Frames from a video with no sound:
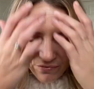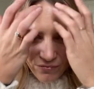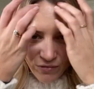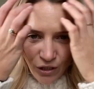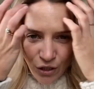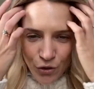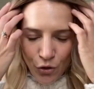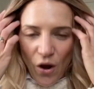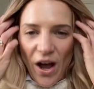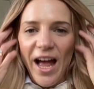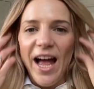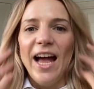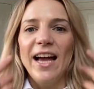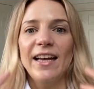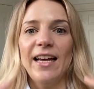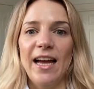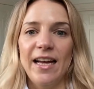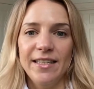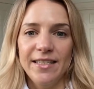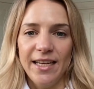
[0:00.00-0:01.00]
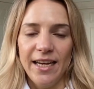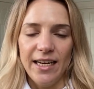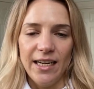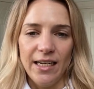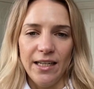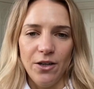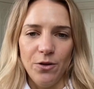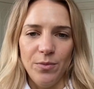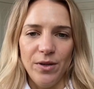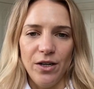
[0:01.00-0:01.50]
your hair can take a
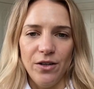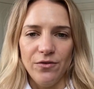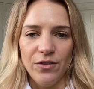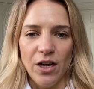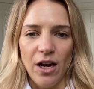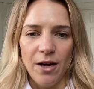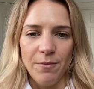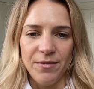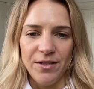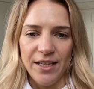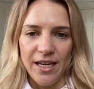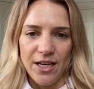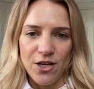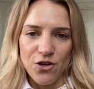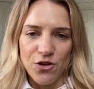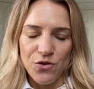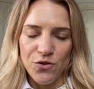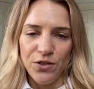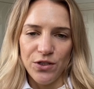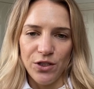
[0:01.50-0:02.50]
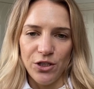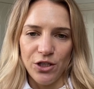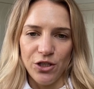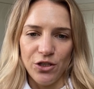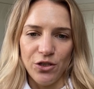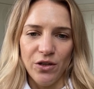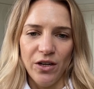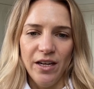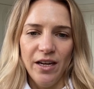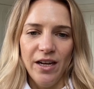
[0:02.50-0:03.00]
little bit of time to get used to
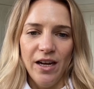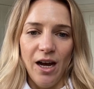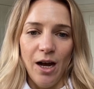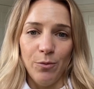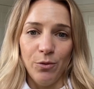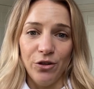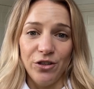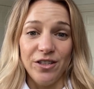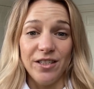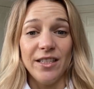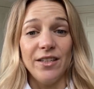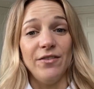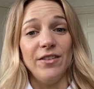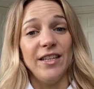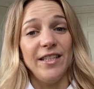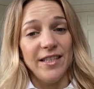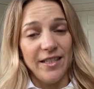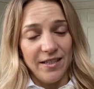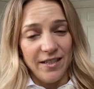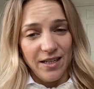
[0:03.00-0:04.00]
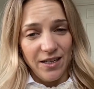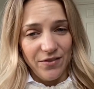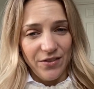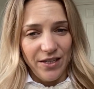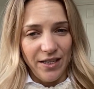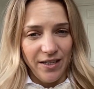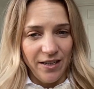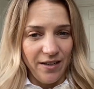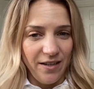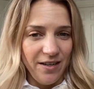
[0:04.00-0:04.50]
a product if it doesn't have
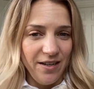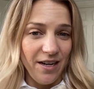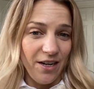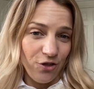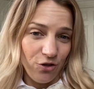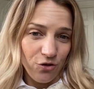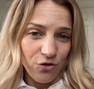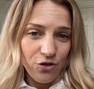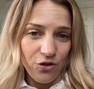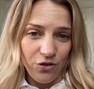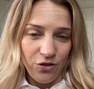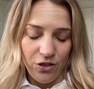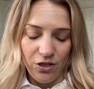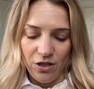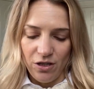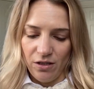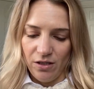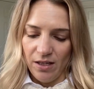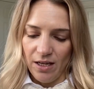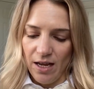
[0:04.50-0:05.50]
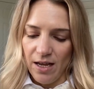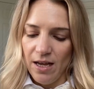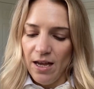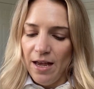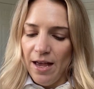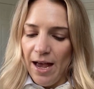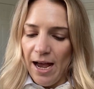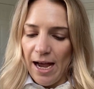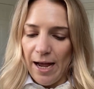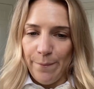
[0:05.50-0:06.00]
silicone in and you're used to using it.
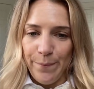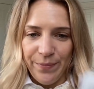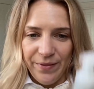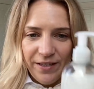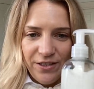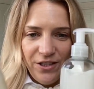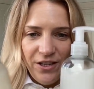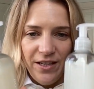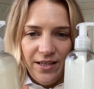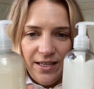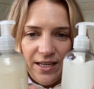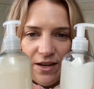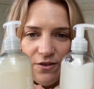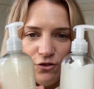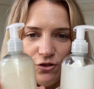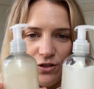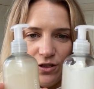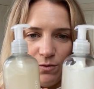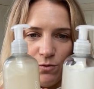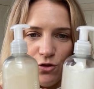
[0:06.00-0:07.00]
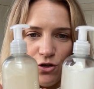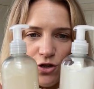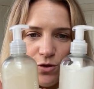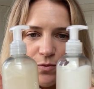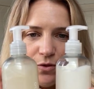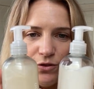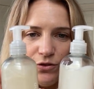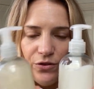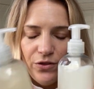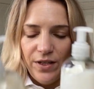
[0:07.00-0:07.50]
As you can see, I've got some new
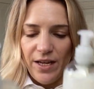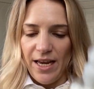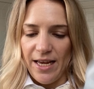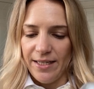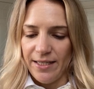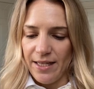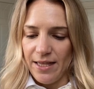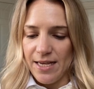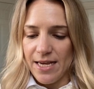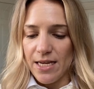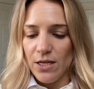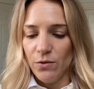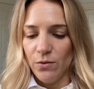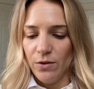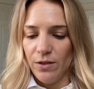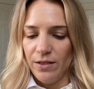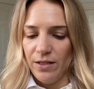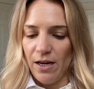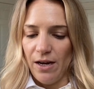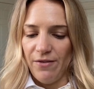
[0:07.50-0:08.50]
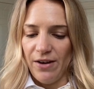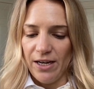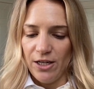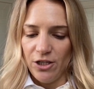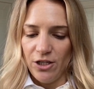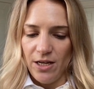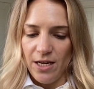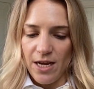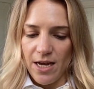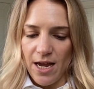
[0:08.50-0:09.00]
bottles here. So these ones I've
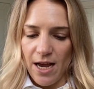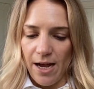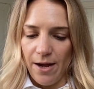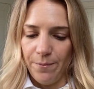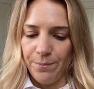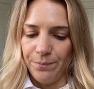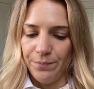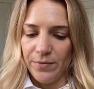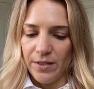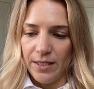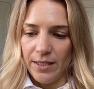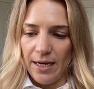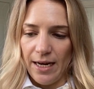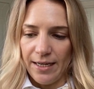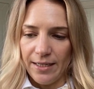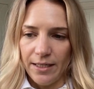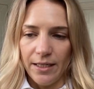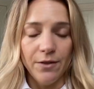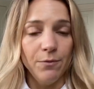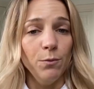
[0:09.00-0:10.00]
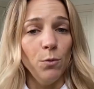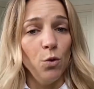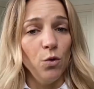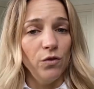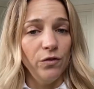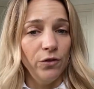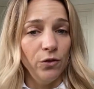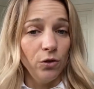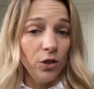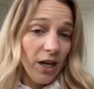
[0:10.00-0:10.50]
actually selected more
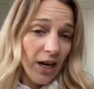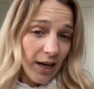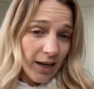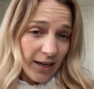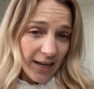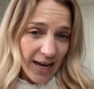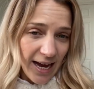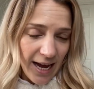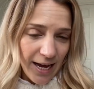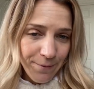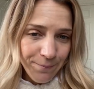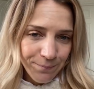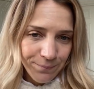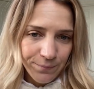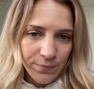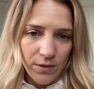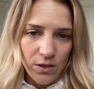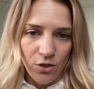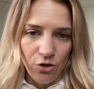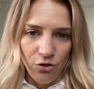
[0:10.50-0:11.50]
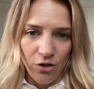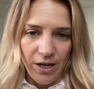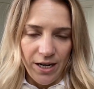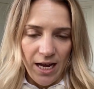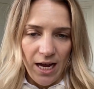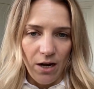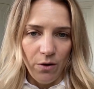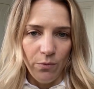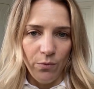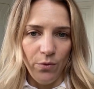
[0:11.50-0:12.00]
for curly hair to try and
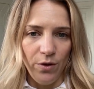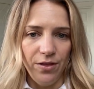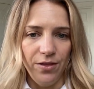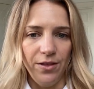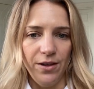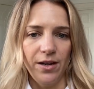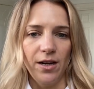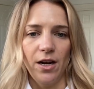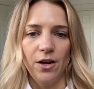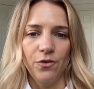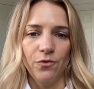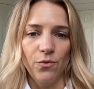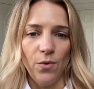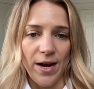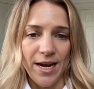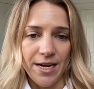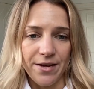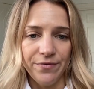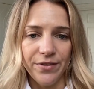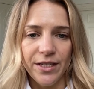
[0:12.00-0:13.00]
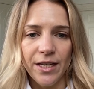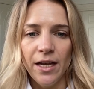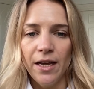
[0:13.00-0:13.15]
help with the kind of waves.